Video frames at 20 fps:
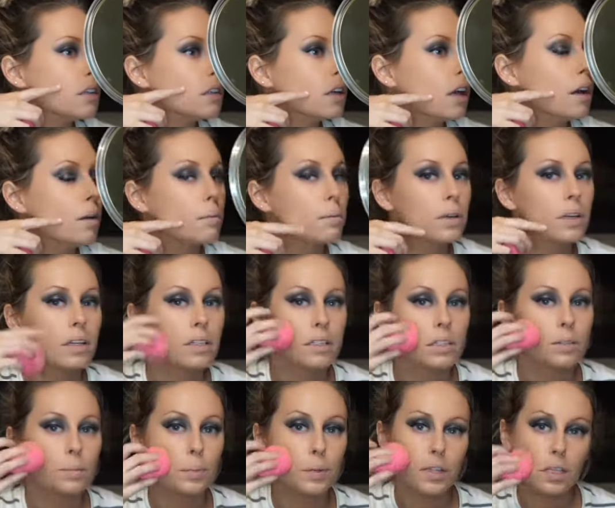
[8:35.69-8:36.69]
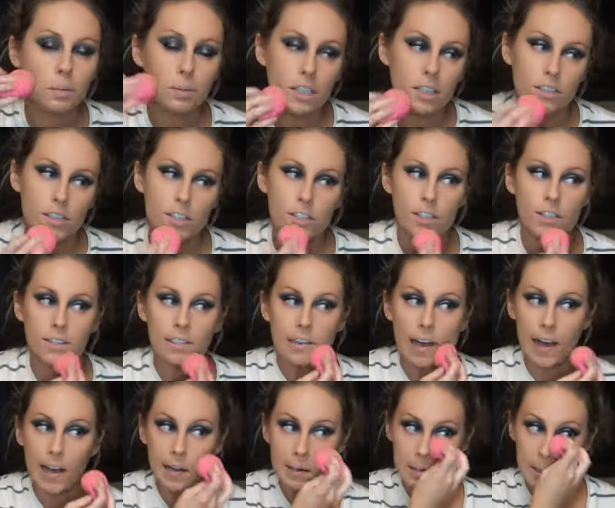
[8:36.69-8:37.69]
yep, it is pretty much
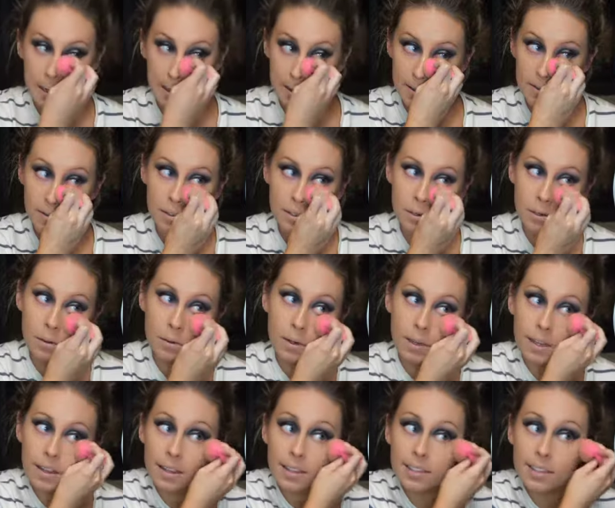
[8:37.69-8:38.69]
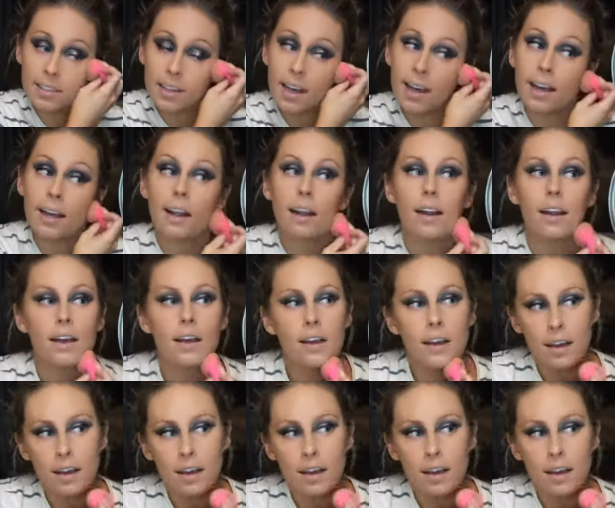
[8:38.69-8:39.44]
set into the skin.